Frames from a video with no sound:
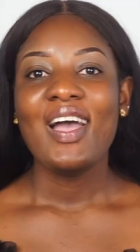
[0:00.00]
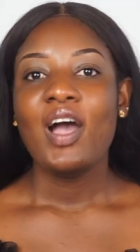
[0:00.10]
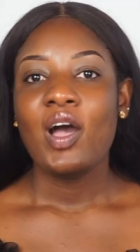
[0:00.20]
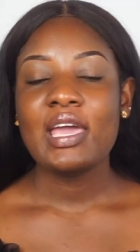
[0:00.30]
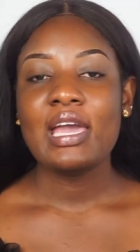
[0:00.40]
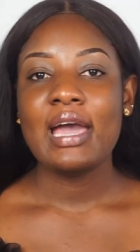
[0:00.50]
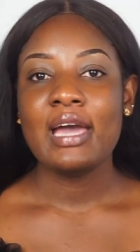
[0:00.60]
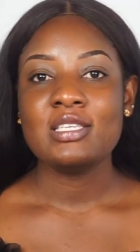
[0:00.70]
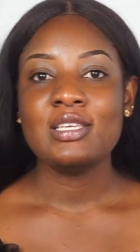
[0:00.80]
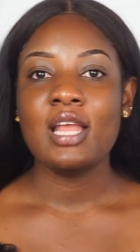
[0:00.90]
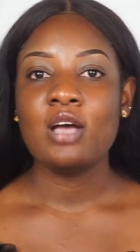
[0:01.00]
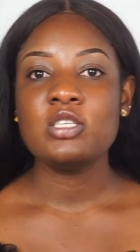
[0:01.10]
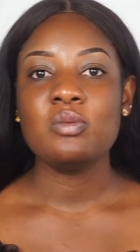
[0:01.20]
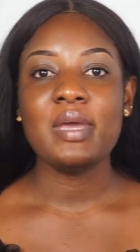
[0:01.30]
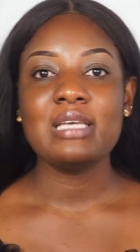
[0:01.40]
Okay guys, so now
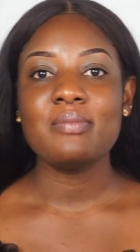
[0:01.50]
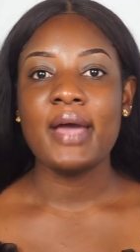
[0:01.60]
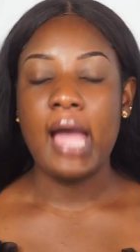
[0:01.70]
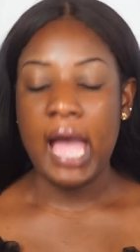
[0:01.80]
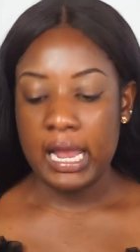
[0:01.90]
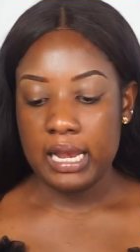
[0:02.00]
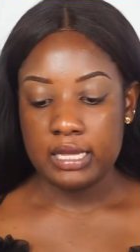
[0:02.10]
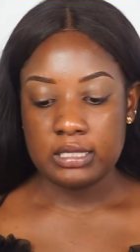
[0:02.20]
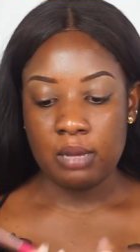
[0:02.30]
to base my eyelids,